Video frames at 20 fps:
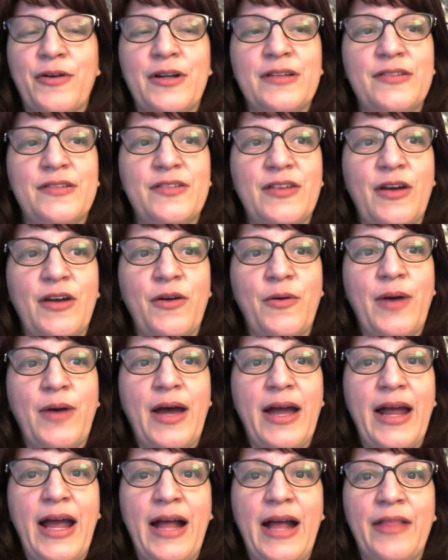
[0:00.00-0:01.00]
And so
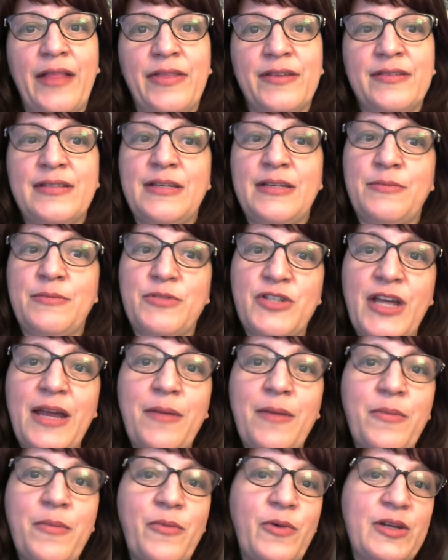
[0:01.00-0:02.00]
I had this deep
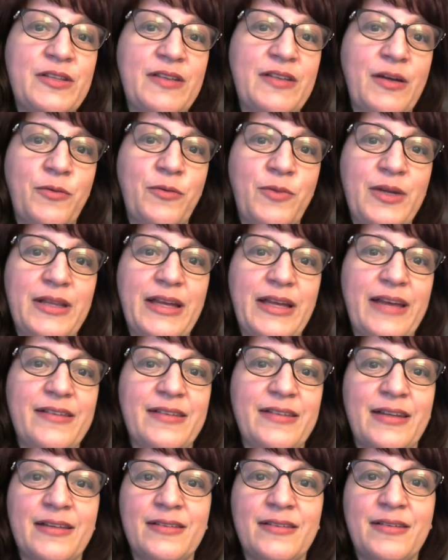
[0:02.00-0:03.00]
shame once I
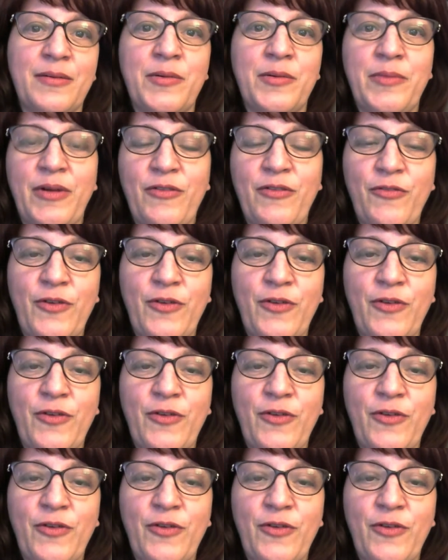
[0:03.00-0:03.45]
realized that some of my